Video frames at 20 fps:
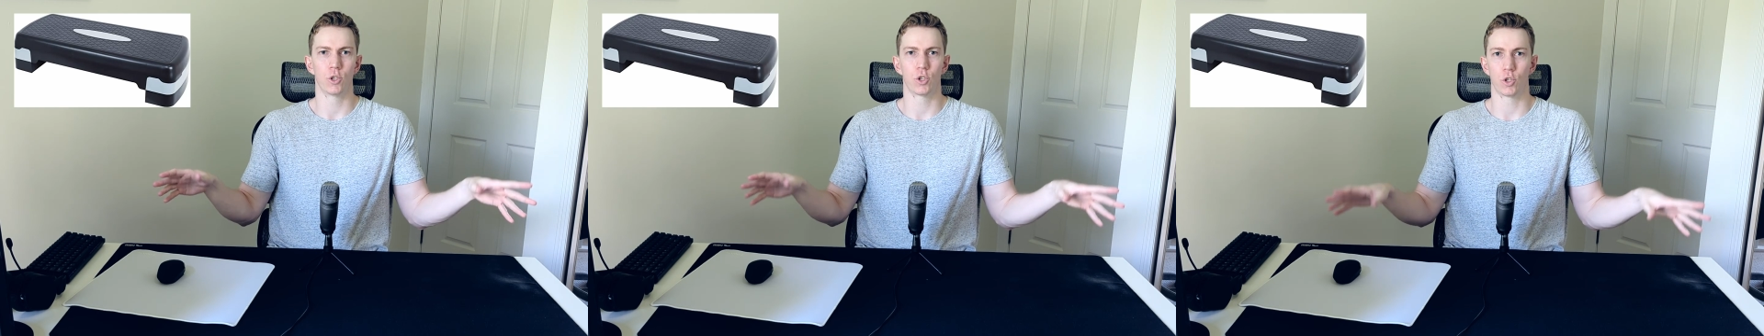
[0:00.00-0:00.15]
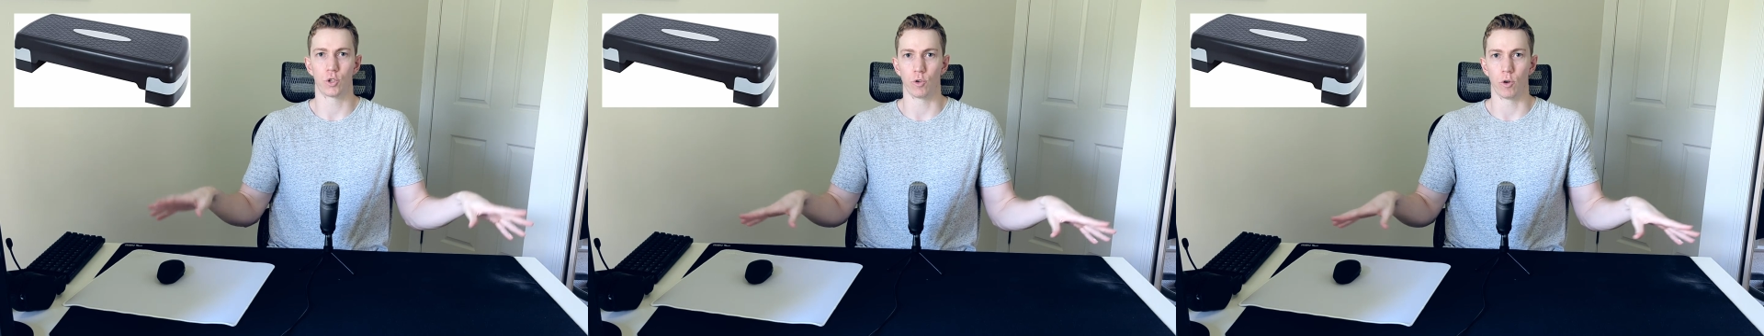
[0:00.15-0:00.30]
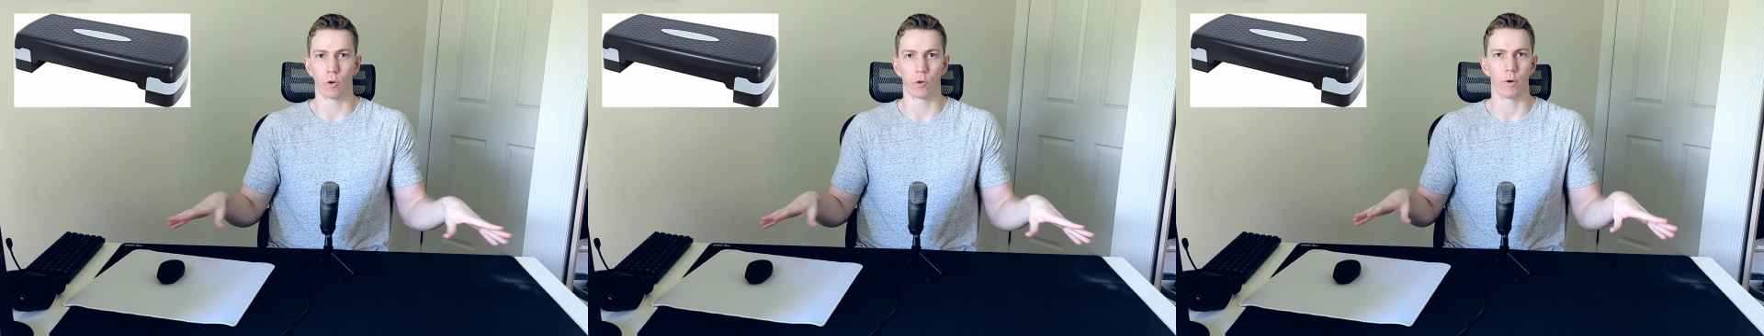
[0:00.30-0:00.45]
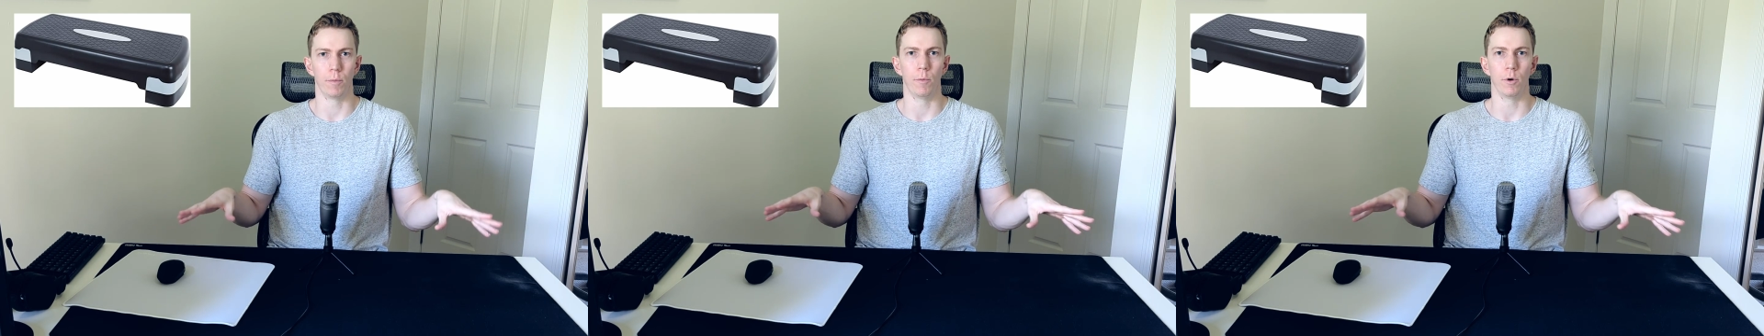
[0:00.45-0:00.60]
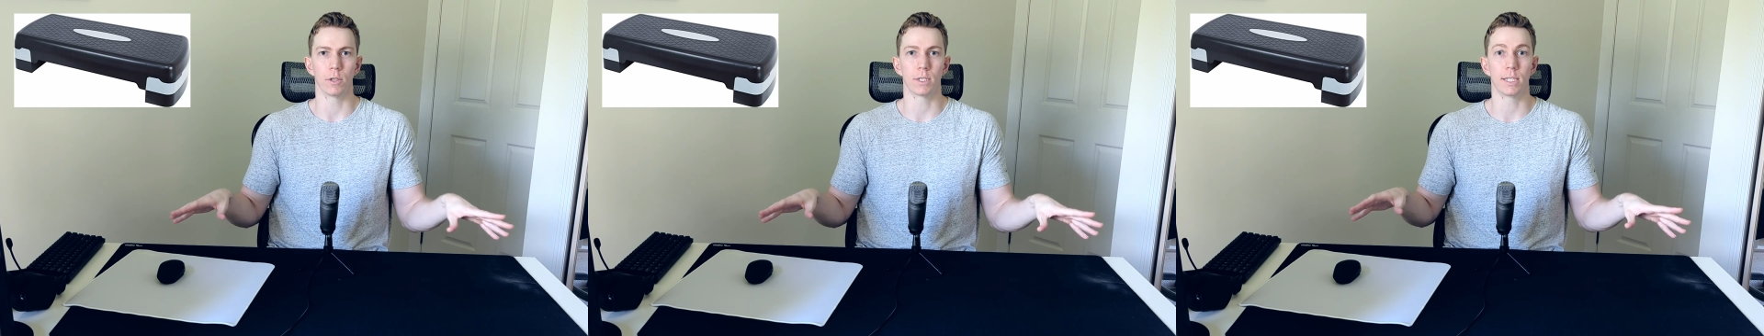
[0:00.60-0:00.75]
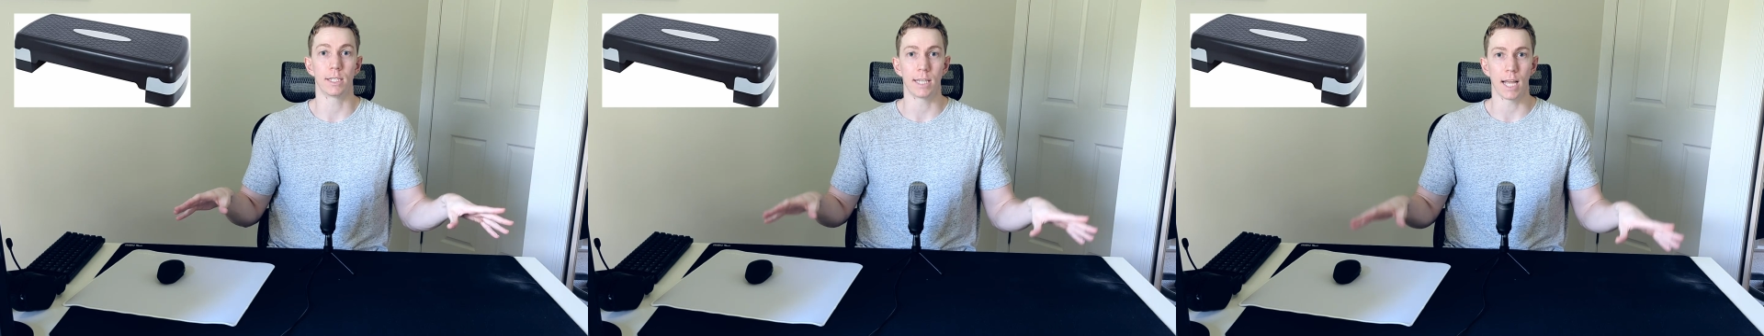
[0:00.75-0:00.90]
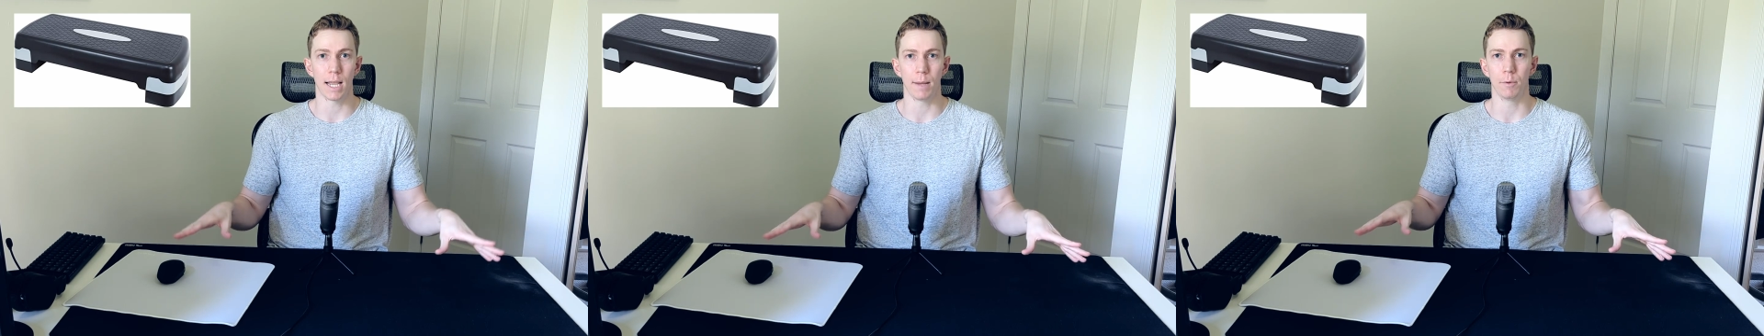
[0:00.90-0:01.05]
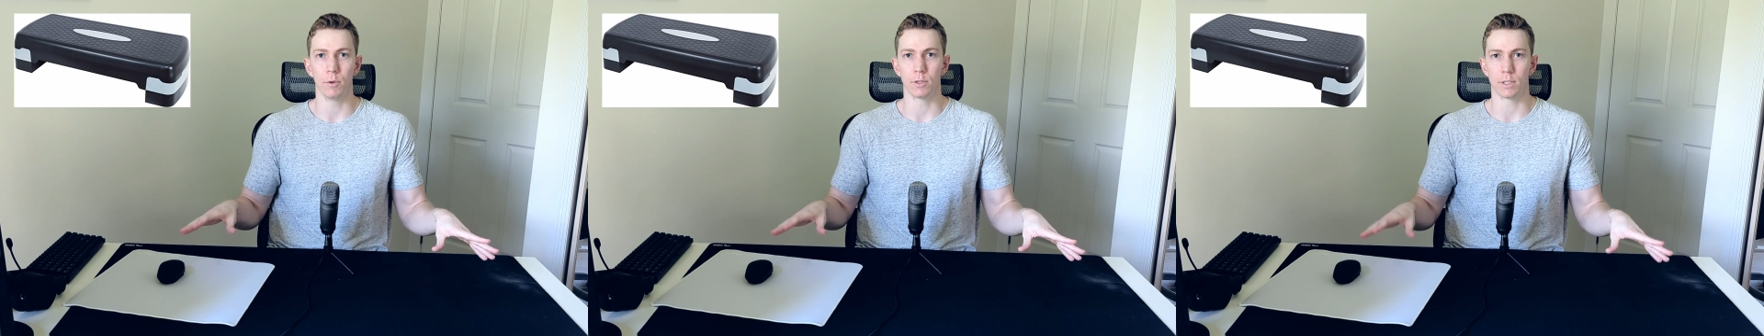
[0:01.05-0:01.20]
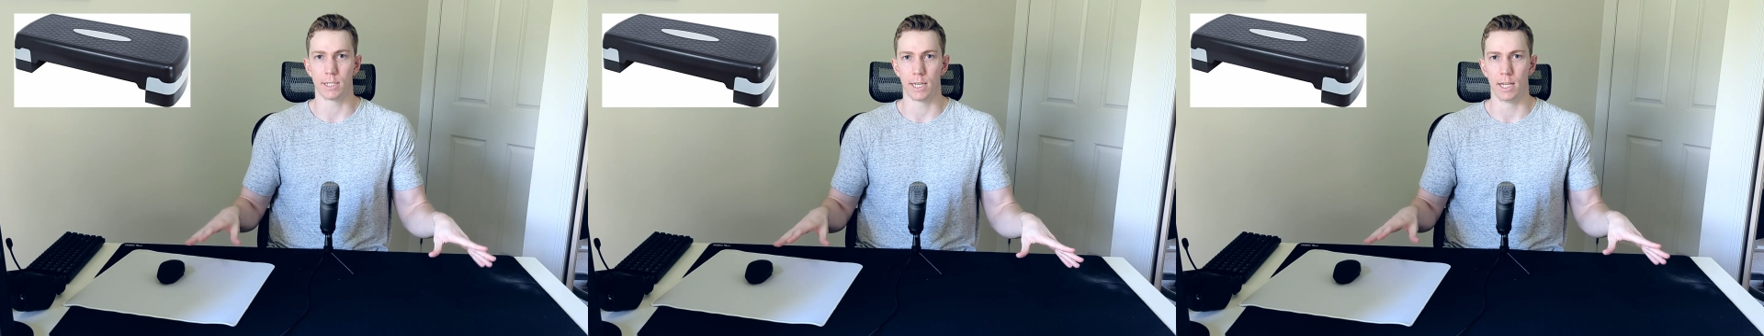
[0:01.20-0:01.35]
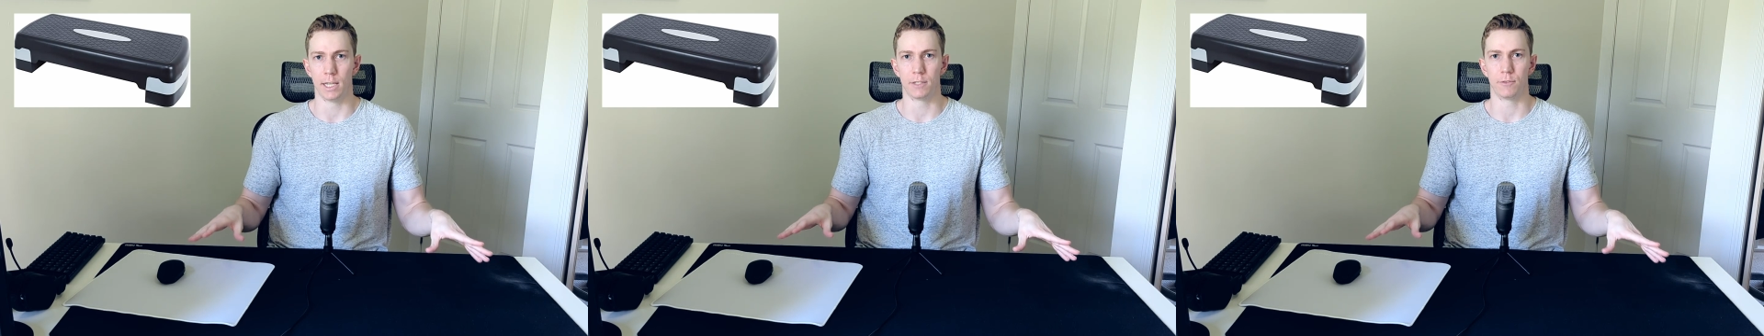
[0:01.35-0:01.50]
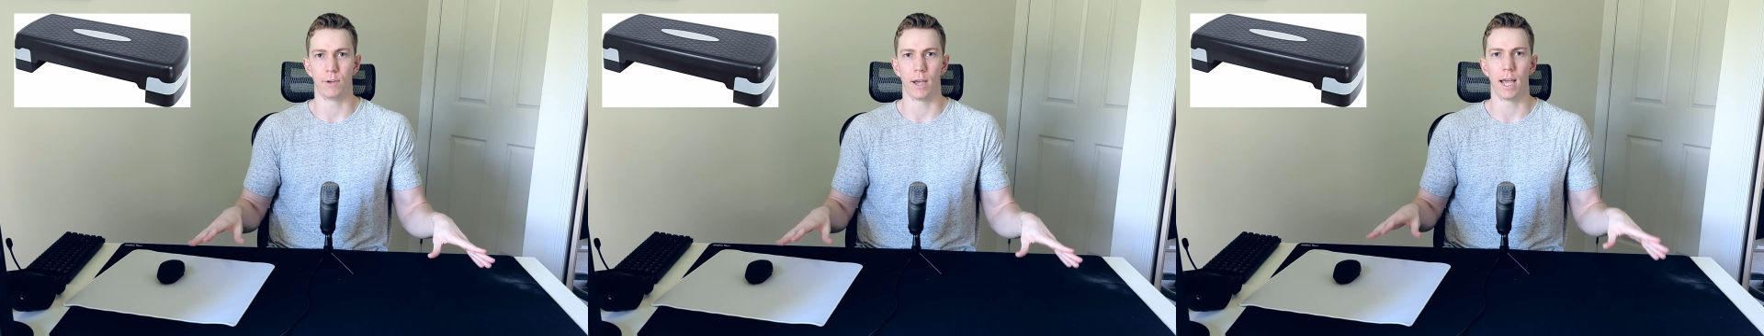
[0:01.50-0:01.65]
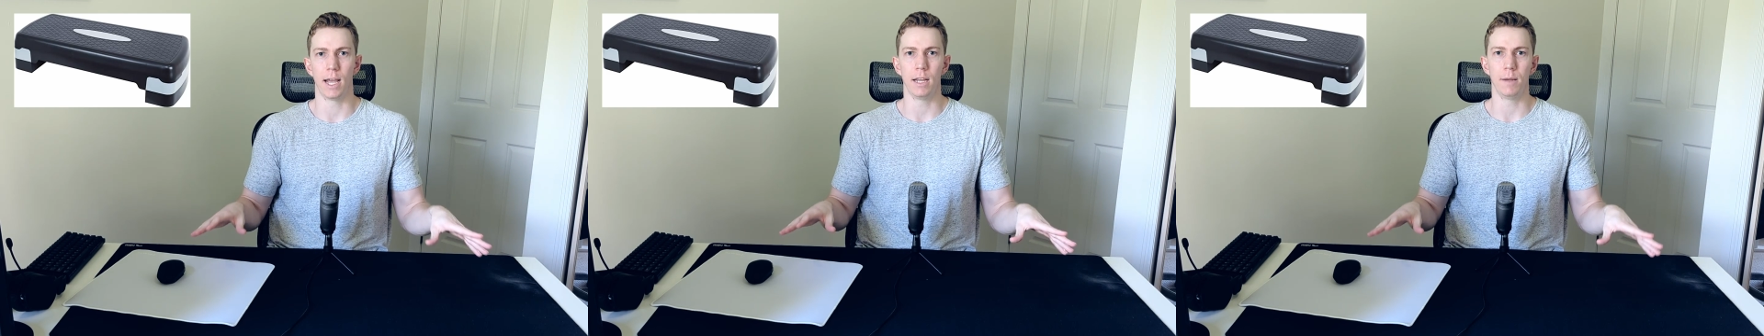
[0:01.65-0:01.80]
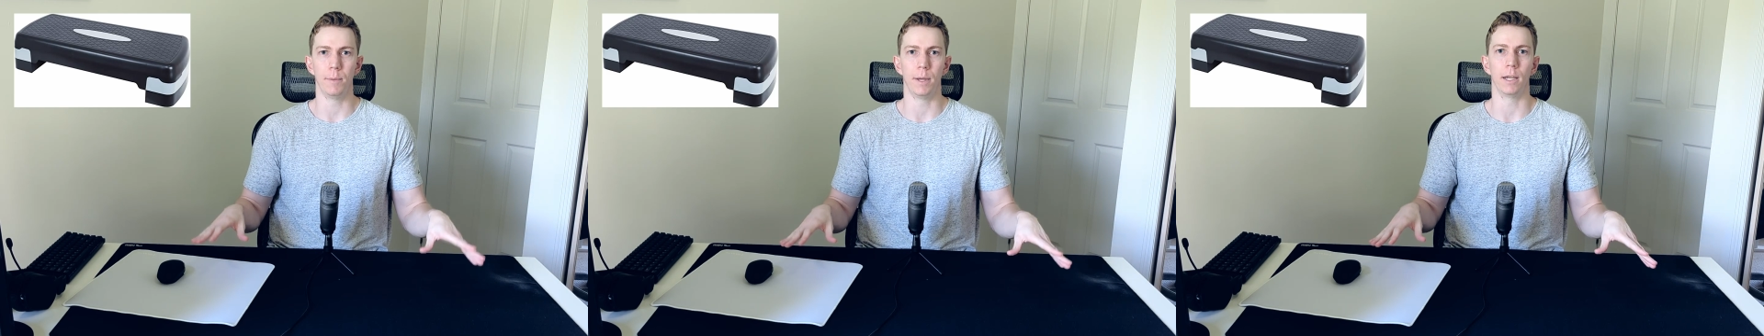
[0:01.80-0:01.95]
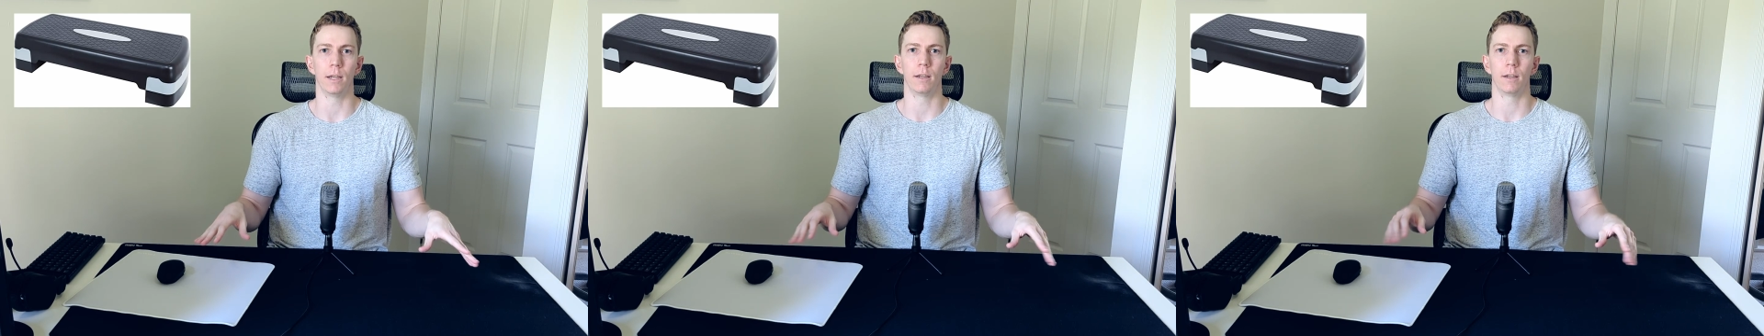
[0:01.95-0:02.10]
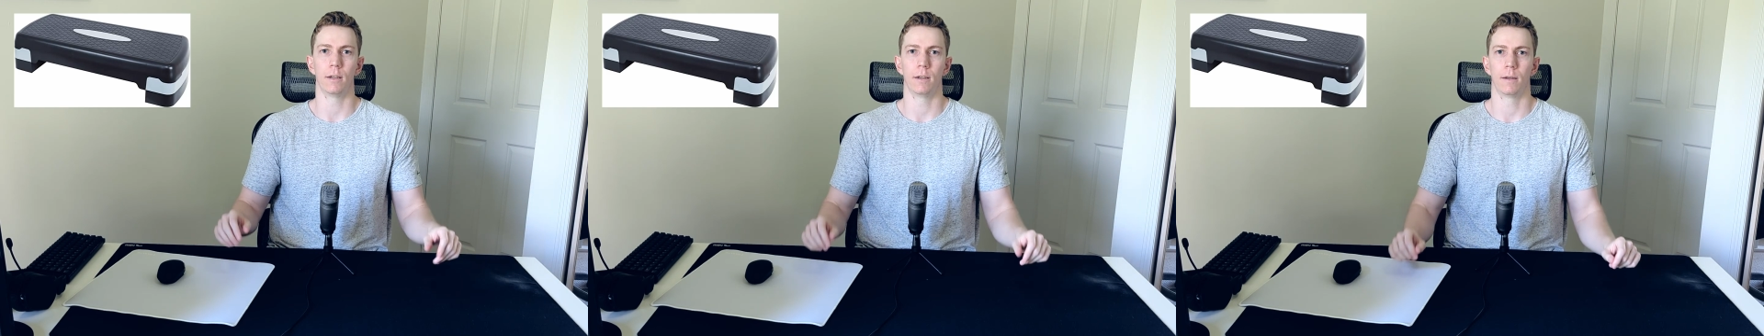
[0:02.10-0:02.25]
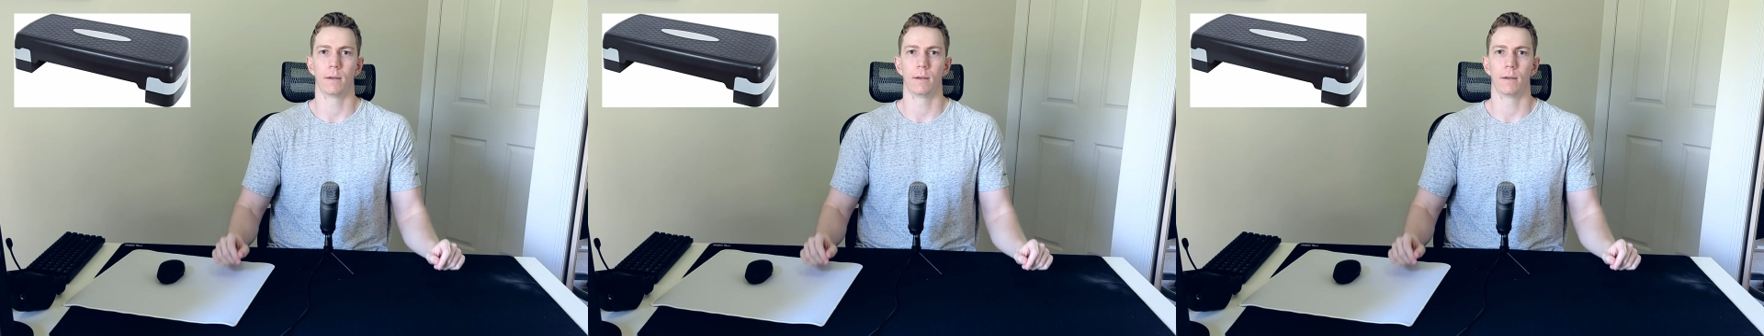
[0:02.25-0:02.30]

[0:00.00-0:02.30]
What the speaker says: stronger and more stable stance for aiming.